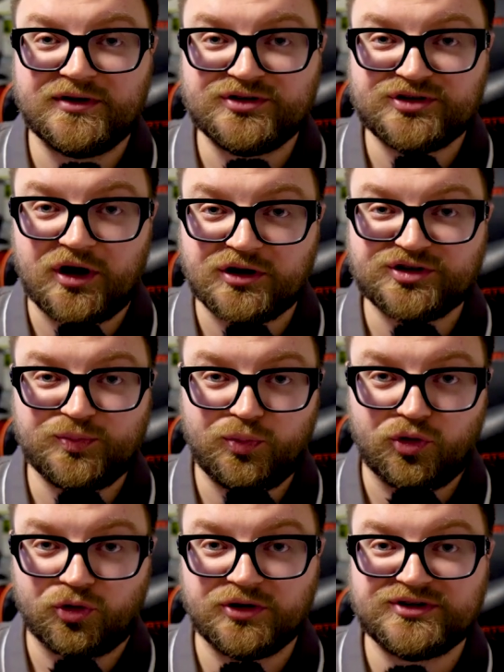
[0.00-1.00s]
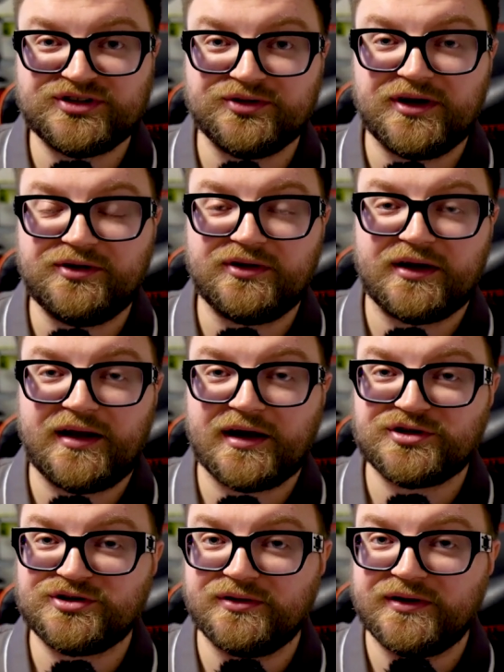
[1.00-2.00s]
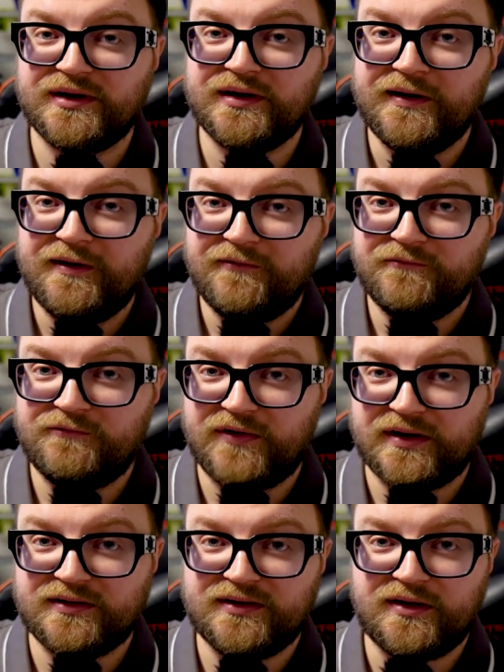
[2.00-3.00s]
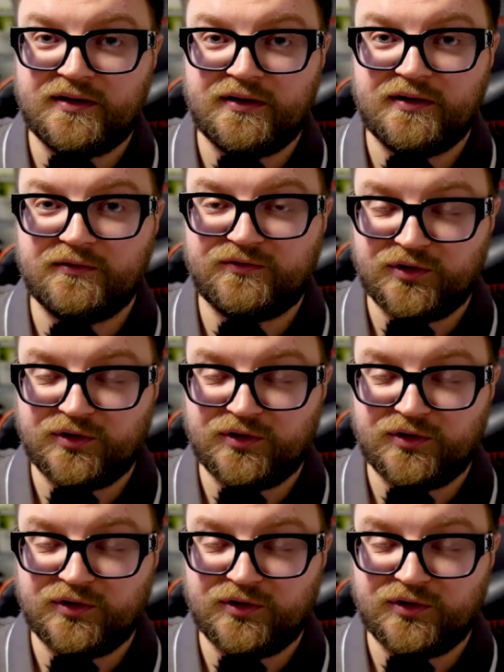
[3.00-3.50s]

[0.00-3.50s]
an exhaust port so that you can actually vent the